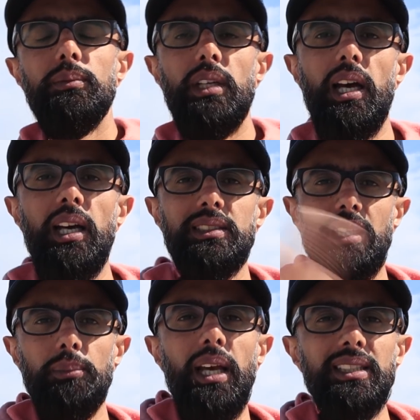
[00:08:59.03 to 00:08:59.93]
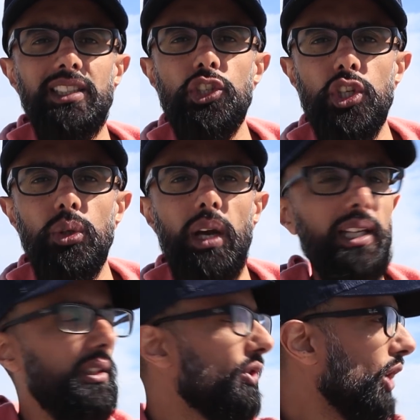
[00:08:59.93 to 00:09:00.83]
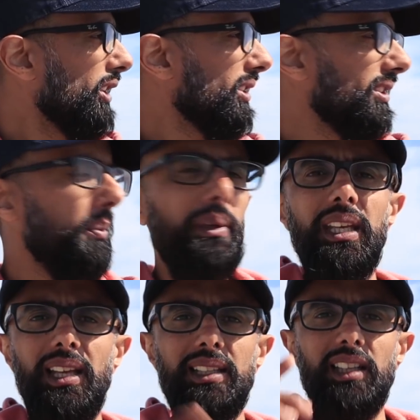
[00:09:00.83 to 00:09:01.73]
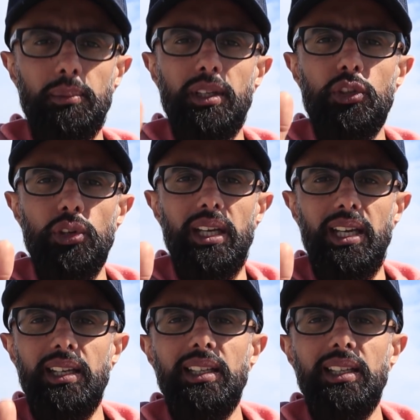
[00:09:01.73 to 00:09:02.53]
Tell them that I sent you and you've joined because of me, and that'd be great.